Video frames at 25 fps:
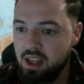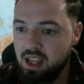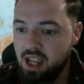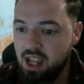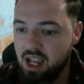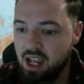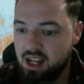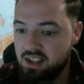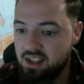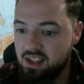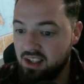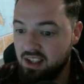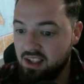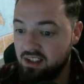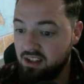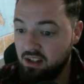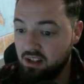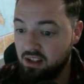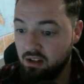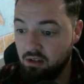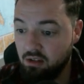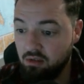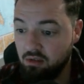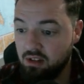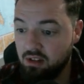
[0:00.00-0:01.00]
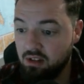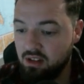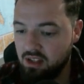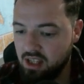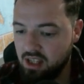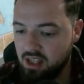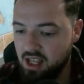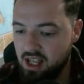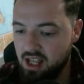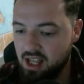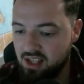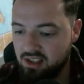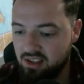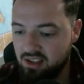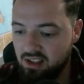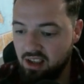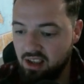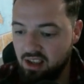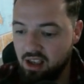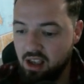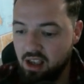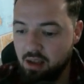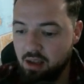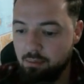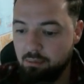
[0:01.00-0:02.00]
And it says, yes,
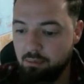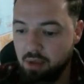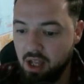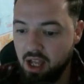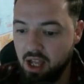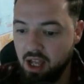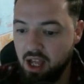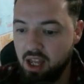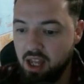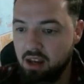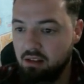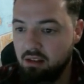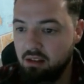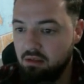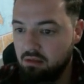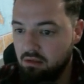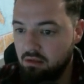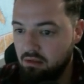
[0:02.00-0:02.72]
but